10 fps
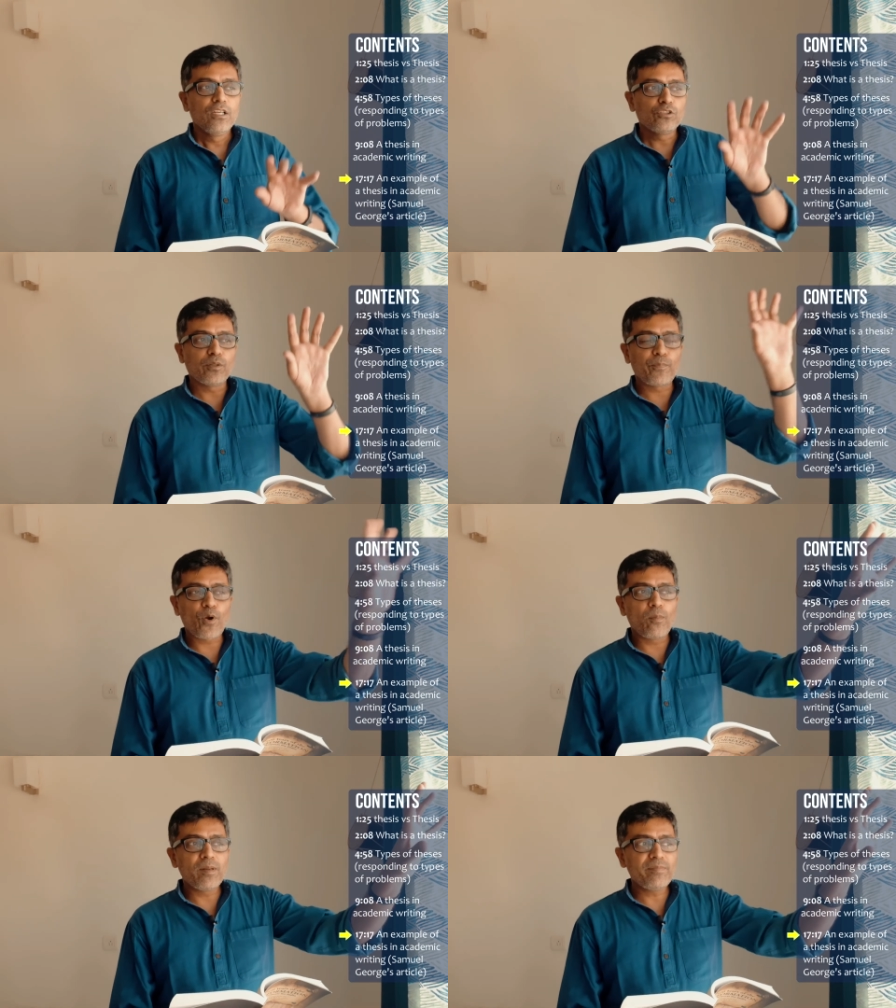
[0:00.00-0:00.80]
So the
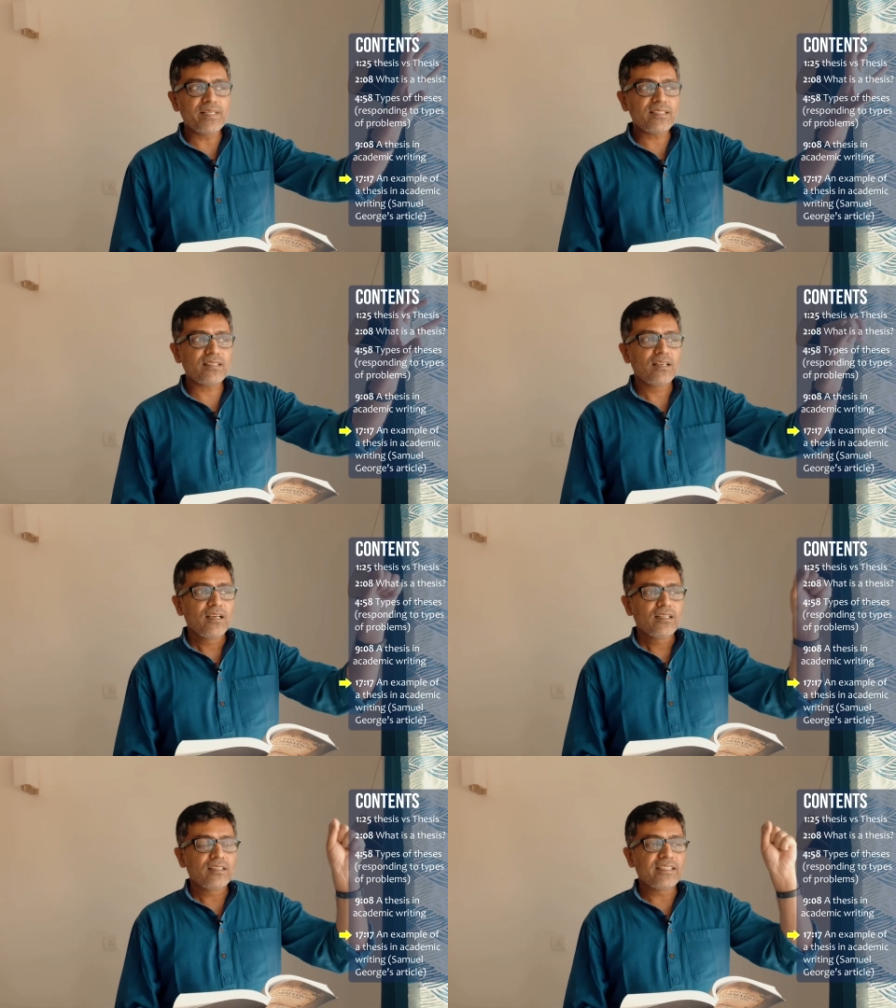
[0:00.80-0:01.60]
problem is
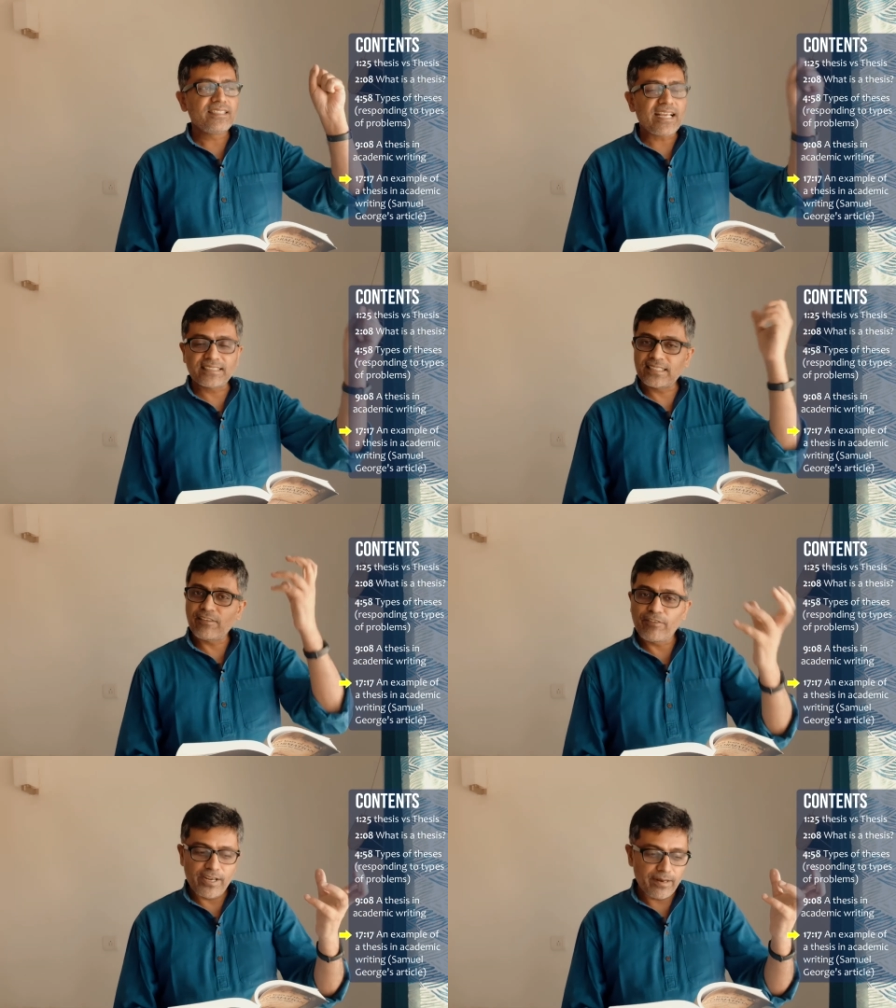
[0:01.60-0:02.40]
the text
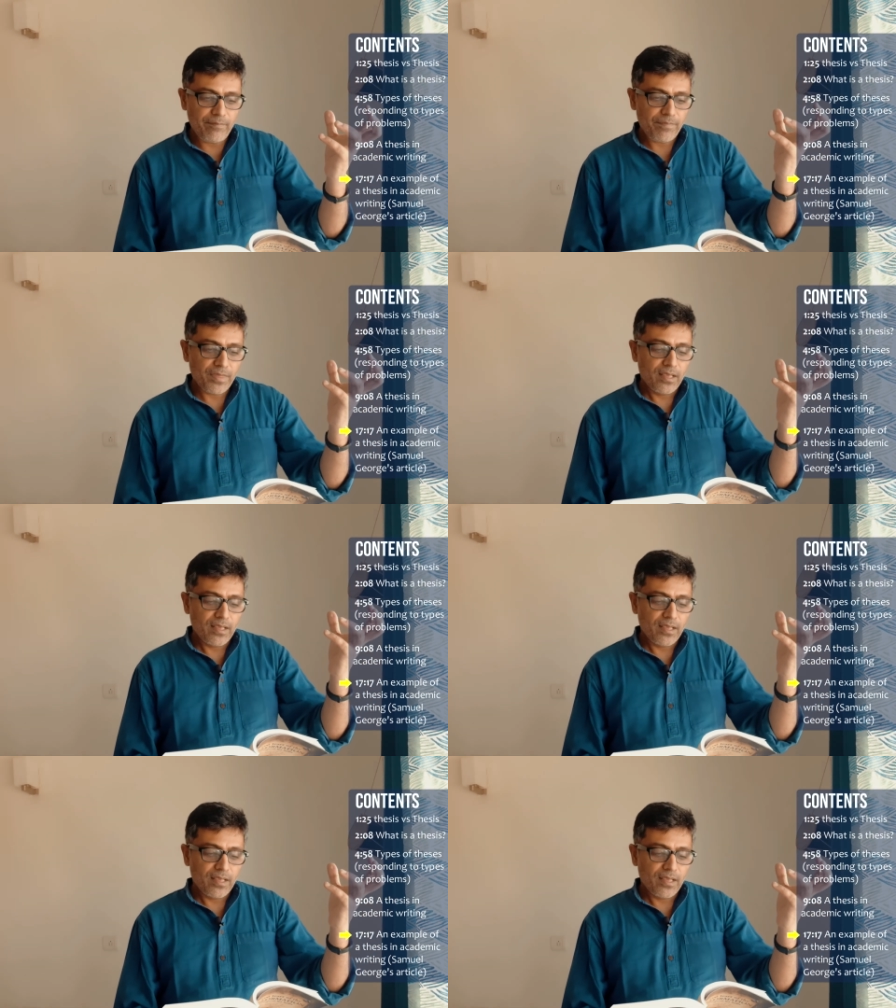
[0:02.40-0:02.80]
and freedom.